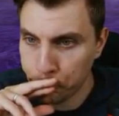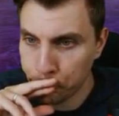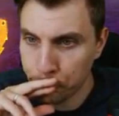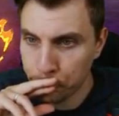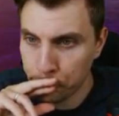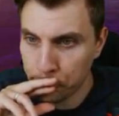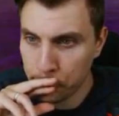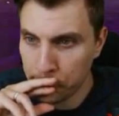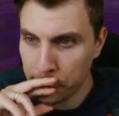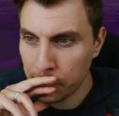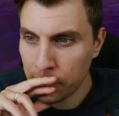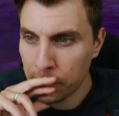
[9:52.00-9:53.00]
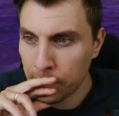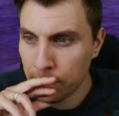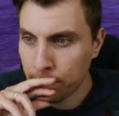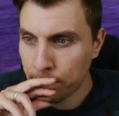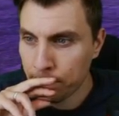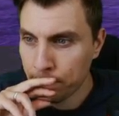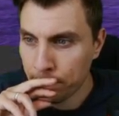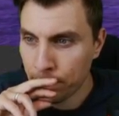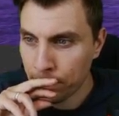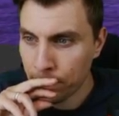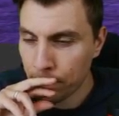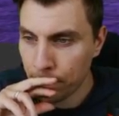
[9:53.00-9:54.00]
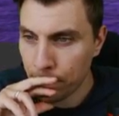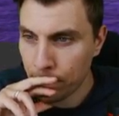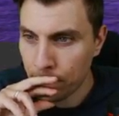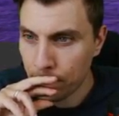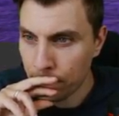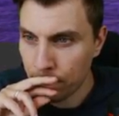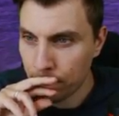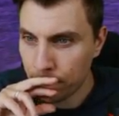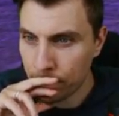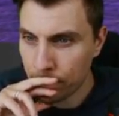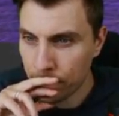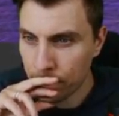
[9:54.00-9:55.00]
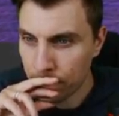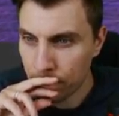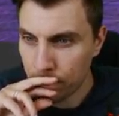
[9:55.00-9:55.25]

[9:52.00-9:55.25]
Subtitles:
(no one is talking)